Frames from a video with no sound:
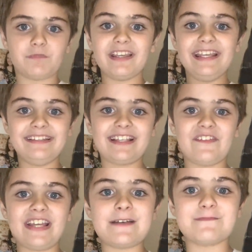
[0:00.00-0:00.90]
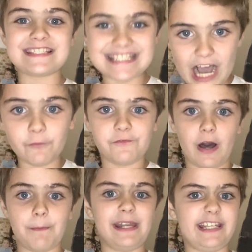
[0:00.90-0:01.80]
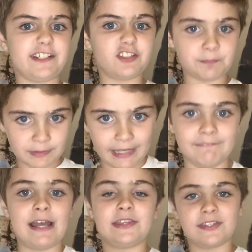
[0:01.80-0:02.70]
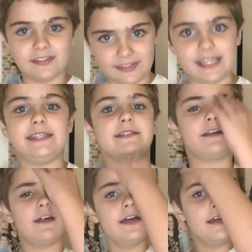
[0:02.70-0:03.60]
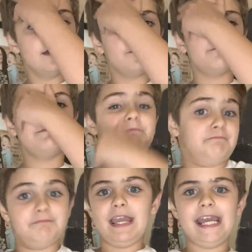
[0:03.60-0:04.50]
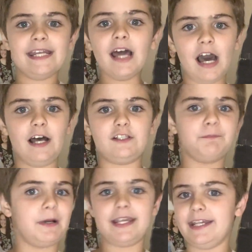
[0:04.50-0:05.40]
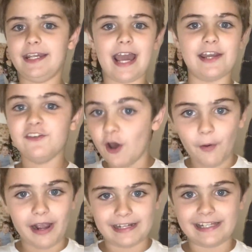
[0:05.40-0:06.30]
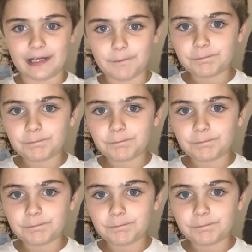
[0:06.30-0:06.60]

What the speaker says: He's giving himself up, and he explained that to Zeke and us, but he had no idea.